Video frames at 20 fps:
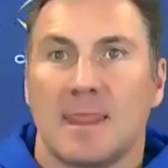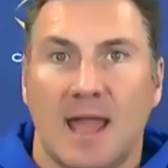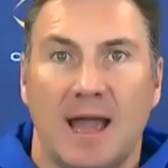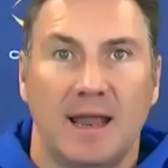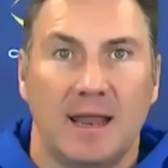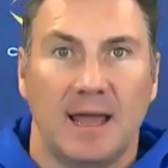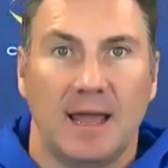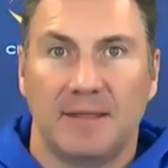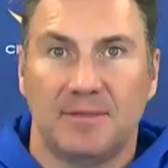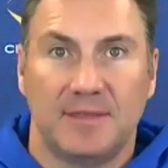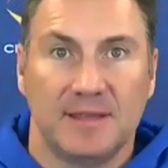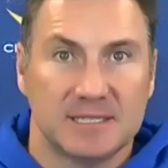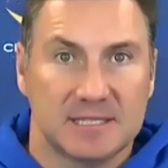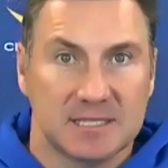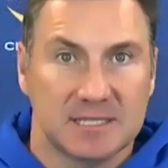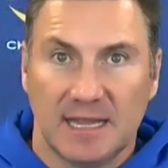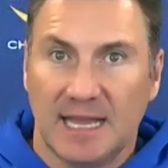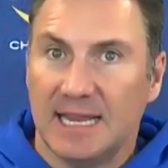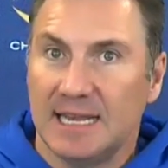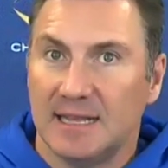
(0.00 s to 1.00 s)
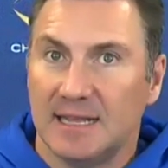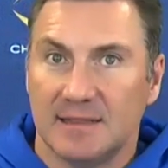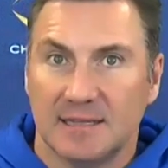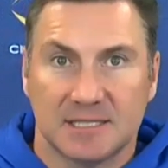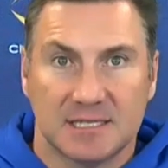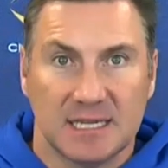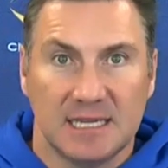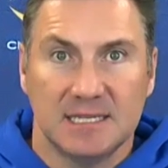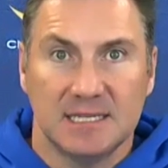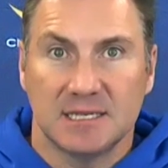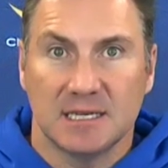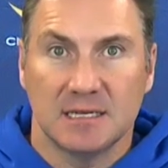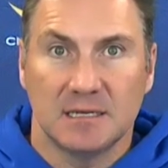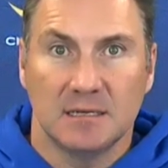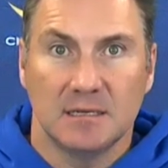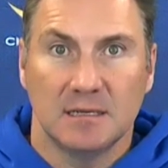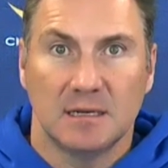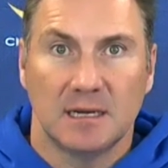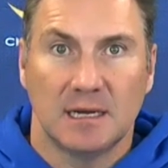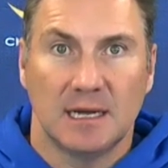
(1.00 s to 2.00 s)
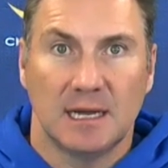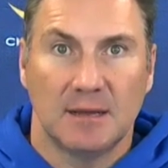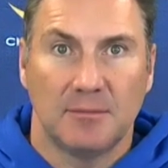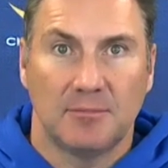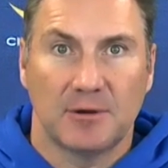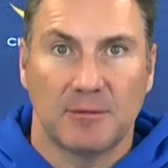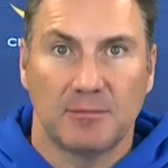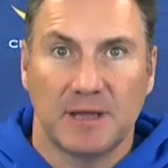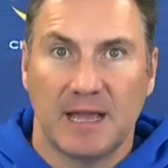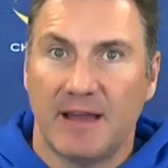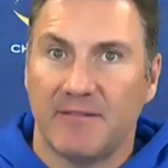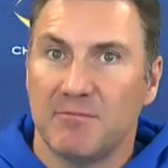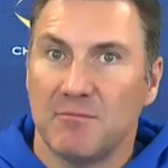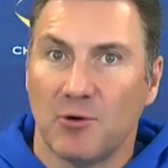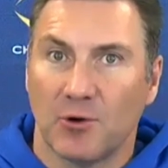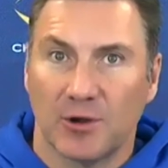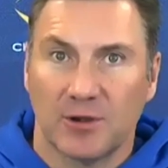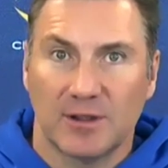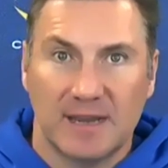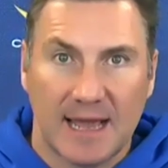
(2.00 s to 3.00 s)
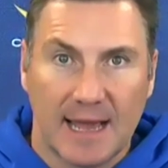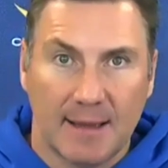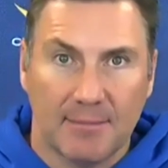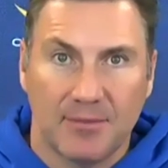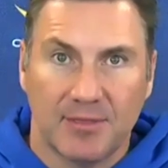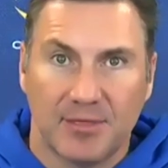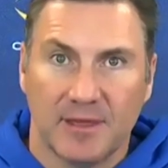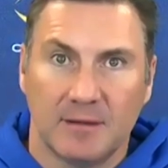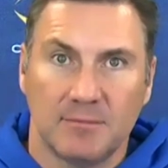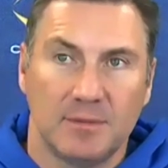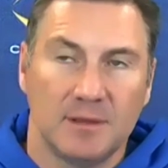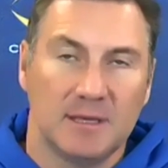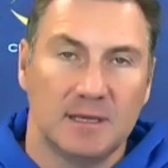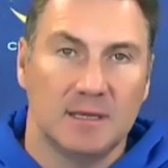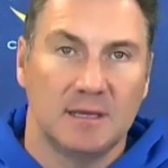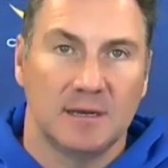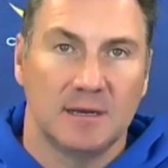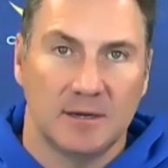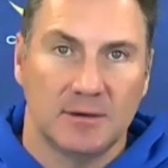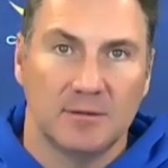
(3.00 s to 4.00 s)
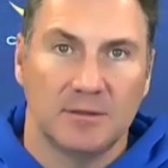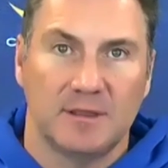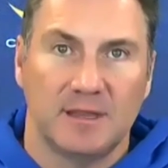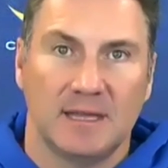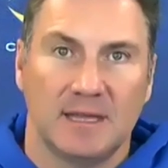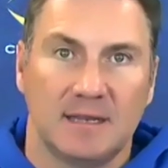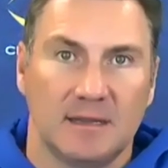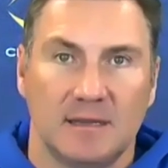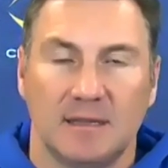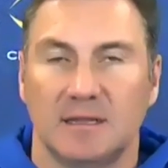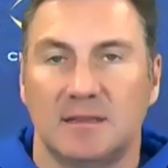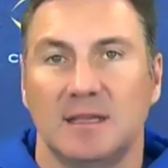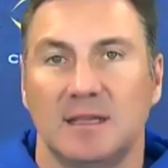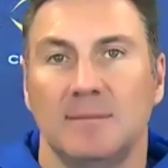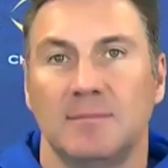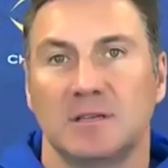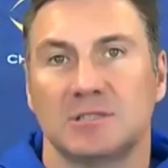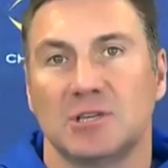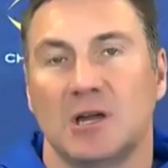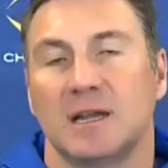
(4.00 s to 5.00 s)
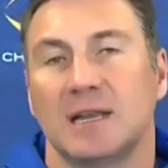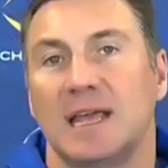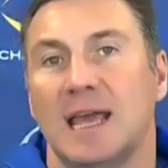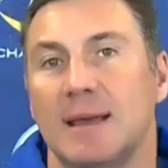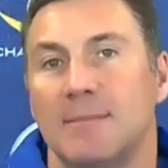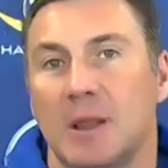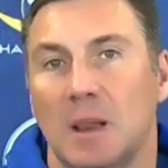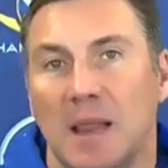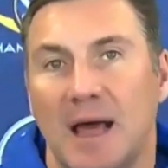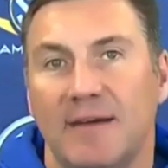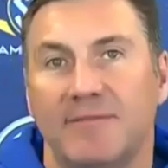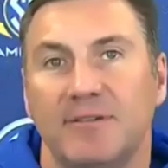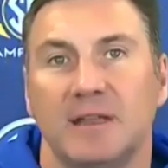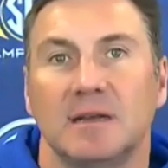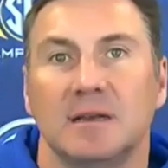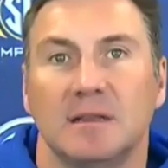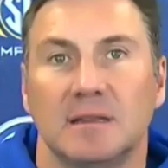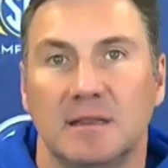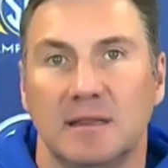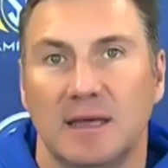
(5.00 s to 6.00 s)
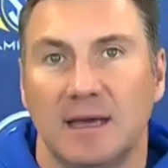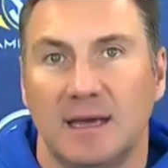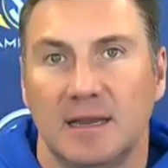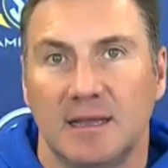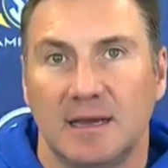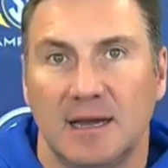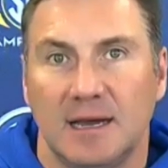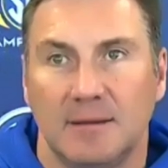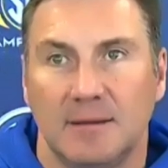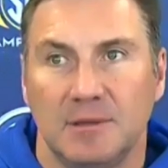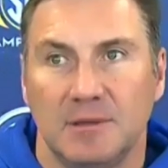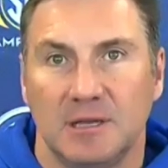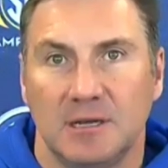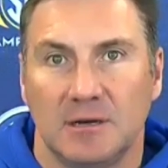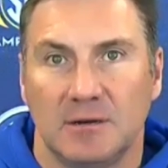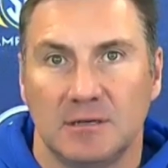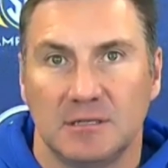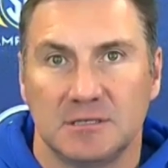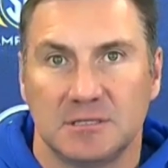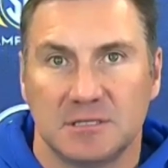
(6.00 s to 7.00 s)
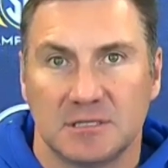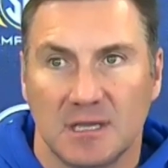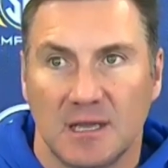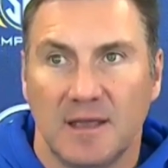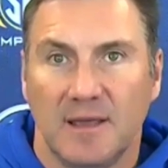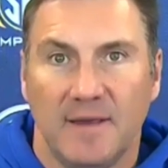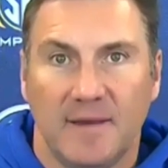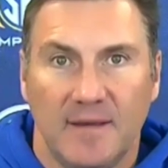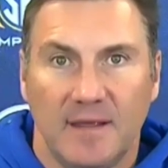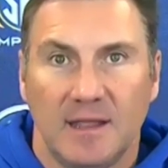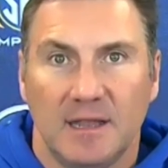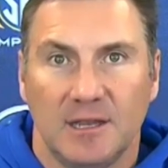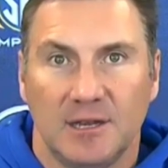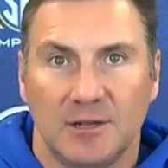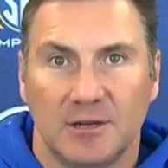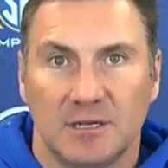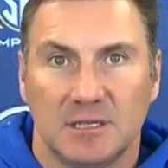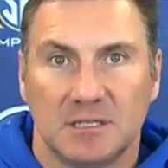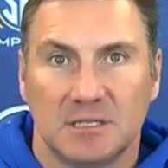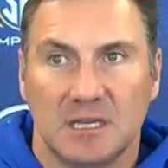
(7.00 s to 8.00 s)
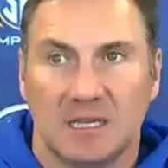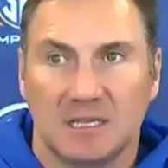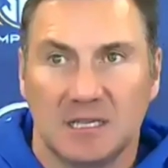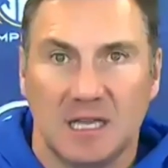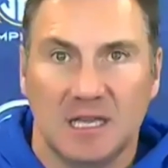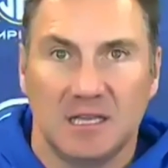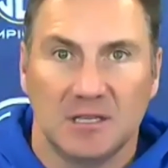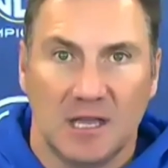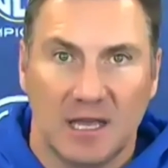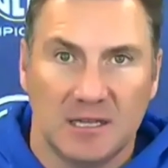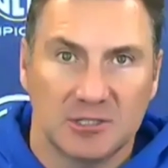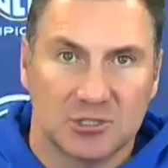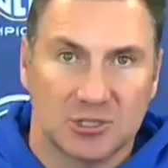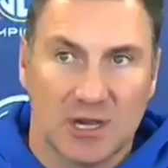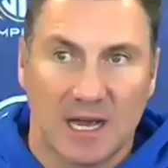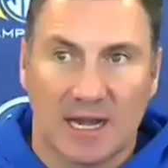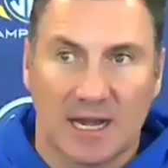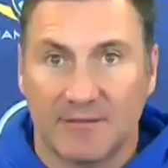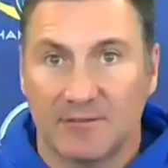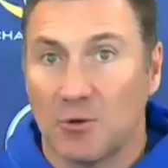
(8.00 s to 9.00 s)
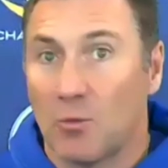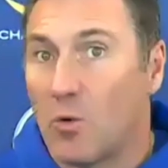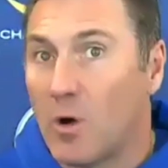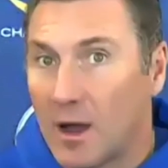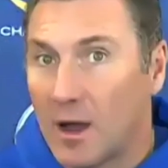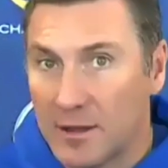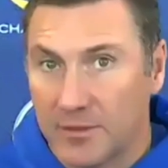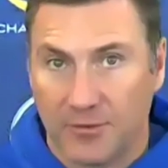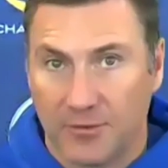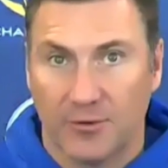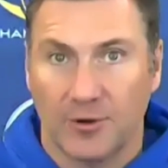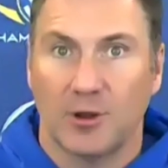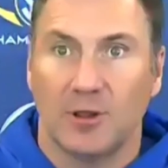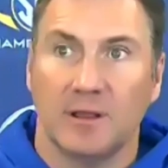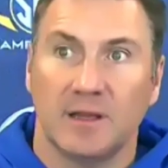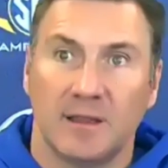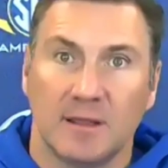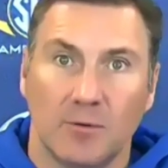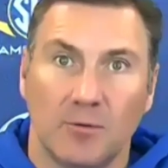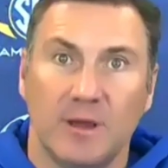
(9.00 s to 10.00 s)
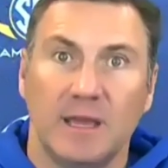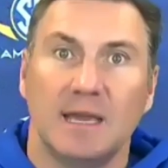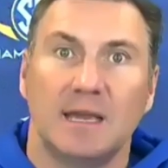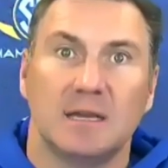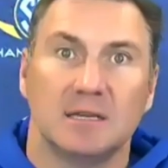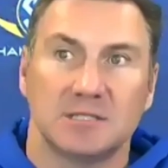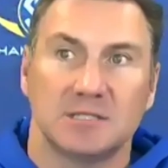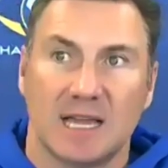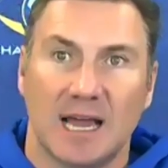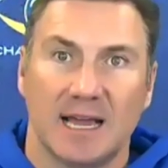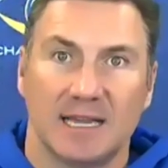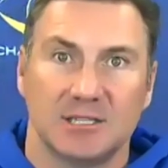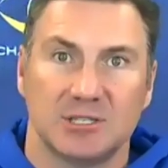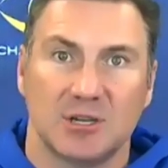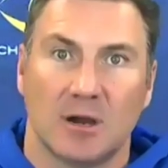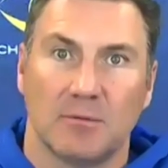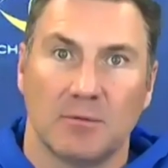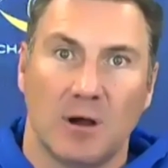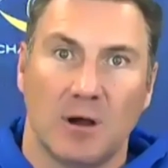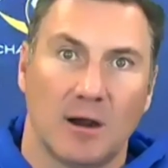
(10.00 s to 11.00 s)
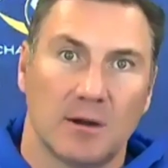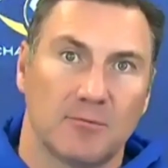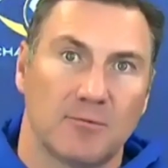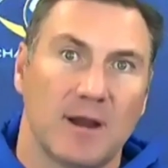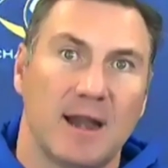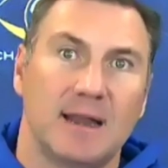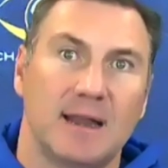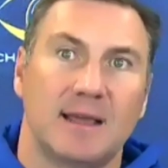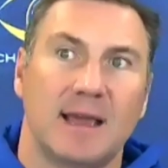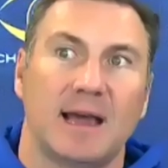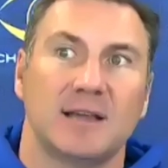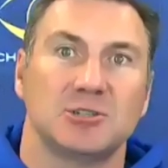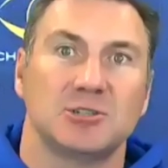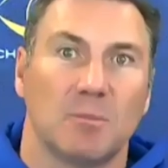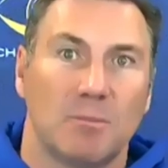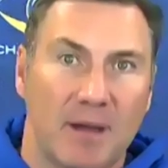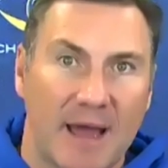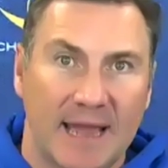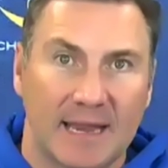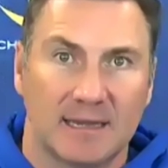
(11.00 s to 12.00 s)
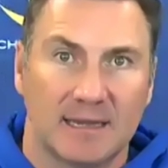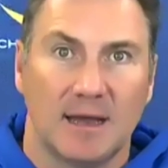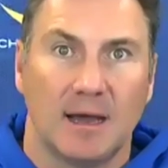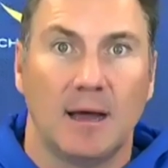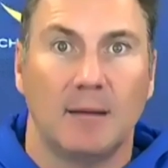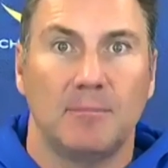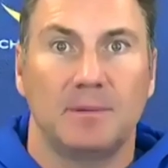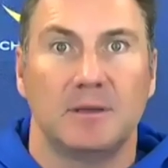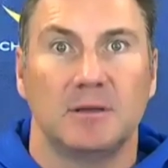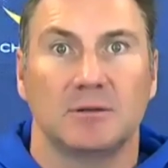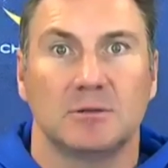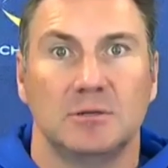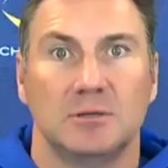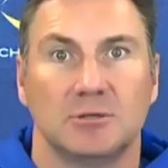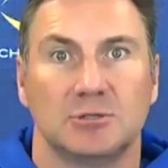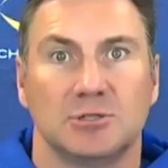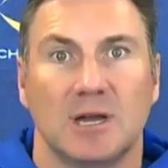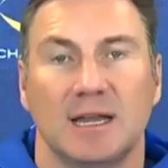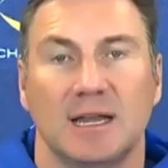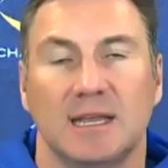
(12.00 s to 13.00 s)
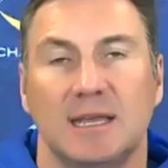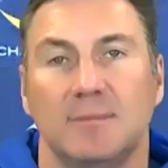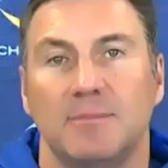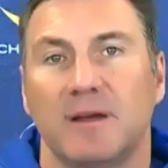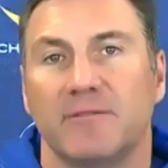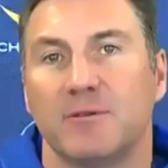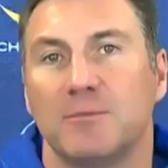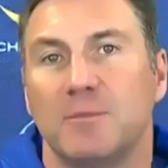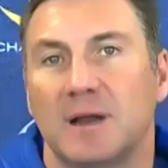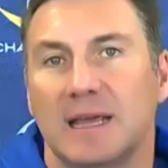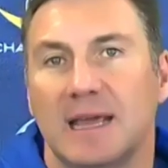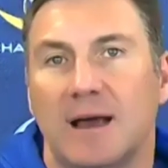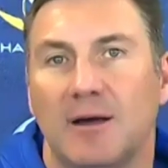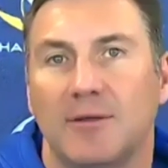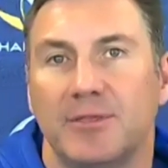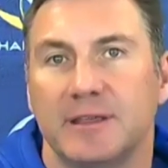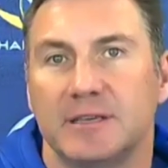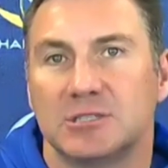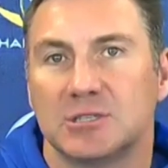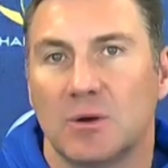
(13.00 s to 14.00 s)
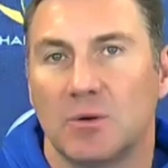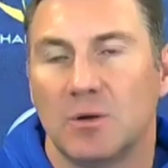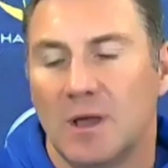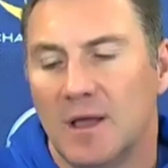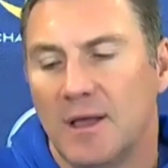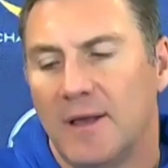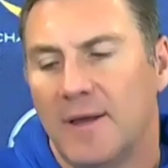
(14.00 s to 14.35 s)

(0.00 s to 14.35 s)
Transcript: at this late in the season, probably have more depth and be, you know, than a team that's on game 11 that, is trying to have to walk through early in the week because guys aren't ready. Guys are banged up. You're trying to keep everybody healthy. So,